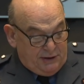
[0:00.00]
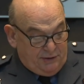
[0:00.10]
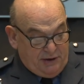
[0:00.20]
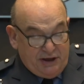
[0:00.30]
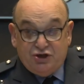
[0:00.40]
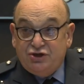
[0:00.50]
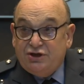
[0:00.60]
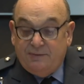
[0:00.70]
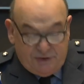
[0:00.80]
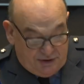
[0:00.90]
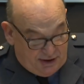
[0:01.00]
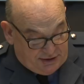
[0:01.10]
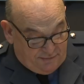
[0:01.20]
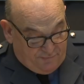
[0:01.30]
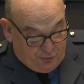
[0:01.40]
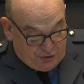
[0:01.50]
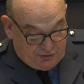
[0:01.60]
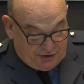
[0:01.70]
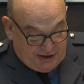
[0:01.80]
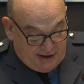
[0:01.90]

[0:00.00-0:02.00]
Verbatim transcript: the relationship to the NATO force structure